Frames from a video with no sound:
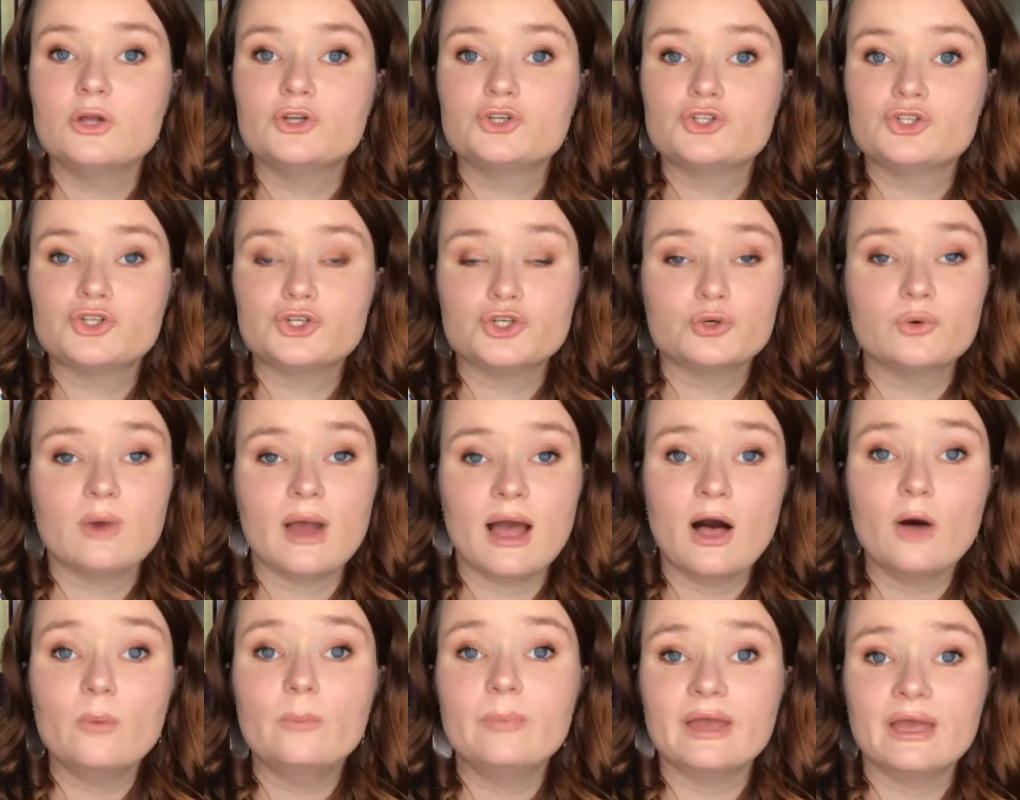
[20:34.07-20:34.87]
to
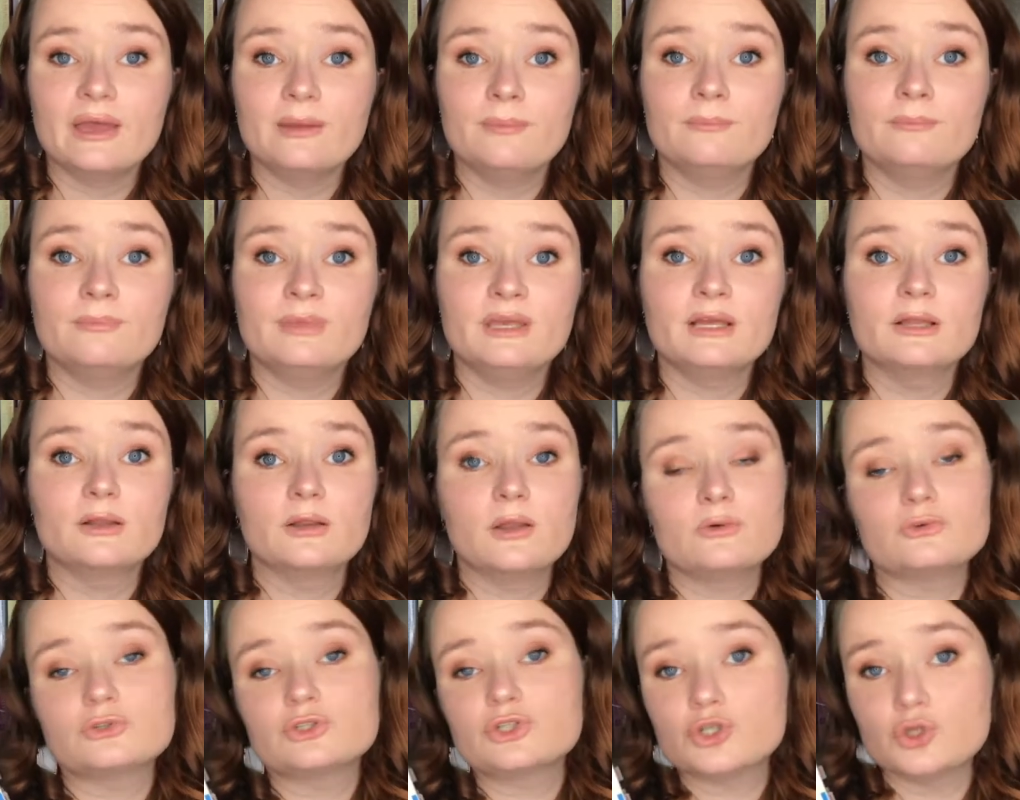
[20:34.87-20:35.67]
help him be
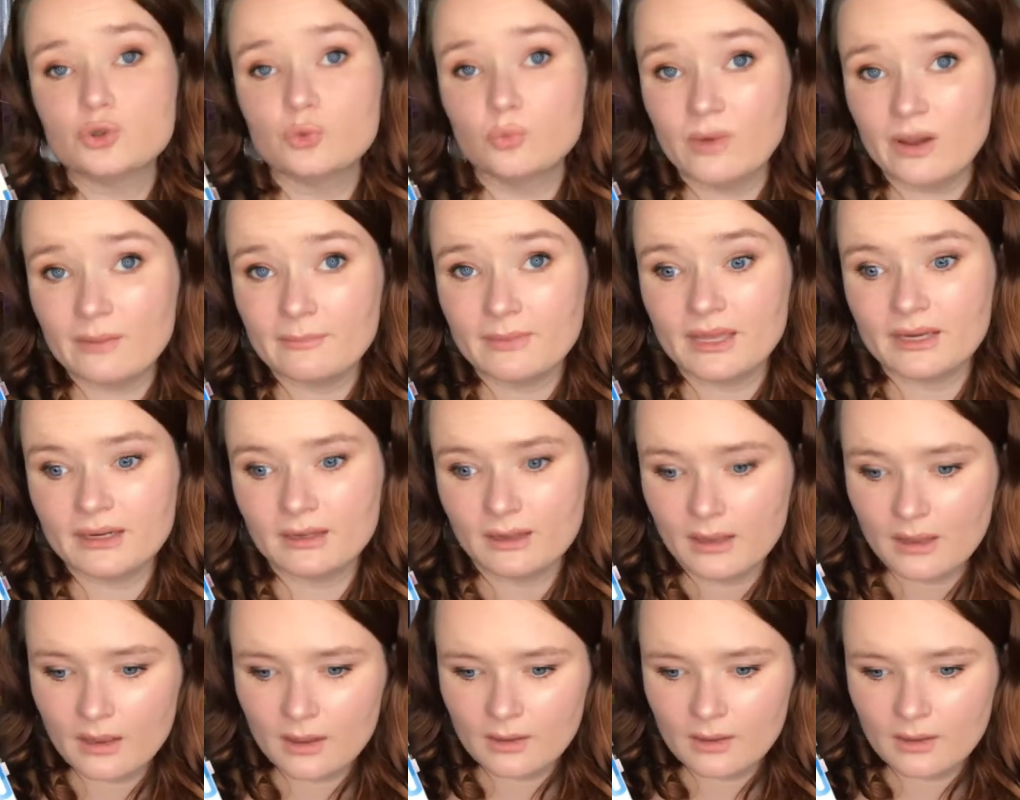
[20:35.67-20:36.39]
close to women